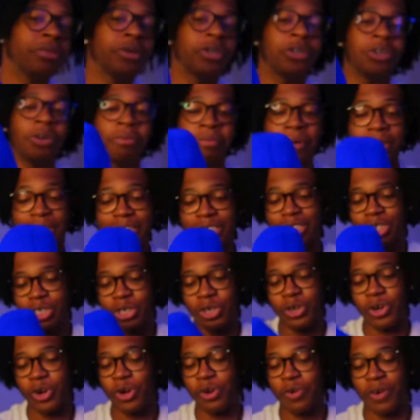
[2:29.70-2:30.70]
bro. I'm about to show
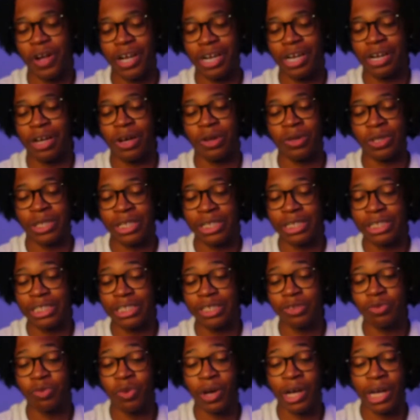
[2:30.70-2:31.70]
y'all right now. This
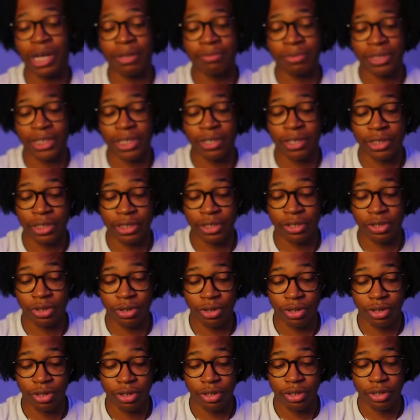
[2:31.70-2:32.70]
is why I'm telling
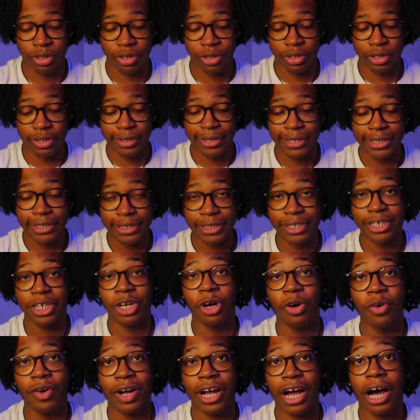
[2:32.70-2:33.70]
y'all to
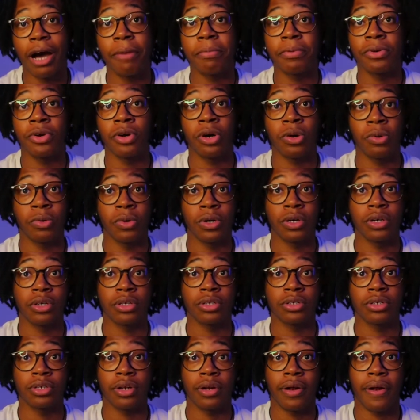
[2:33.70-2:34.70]
go cop y'all one.
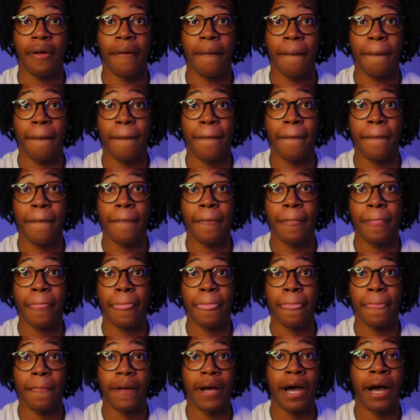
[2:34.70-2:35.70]

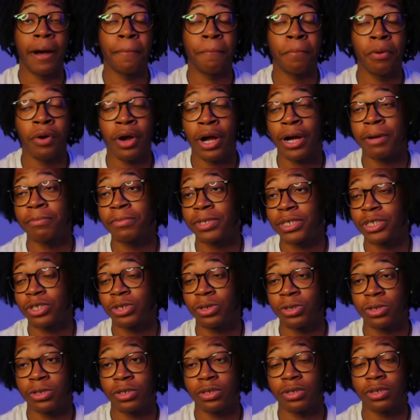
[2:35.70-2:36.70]
I promise
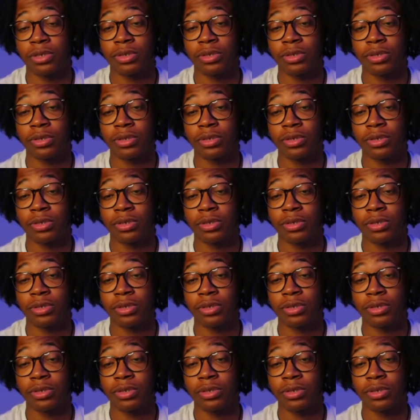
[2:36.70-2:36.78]
you.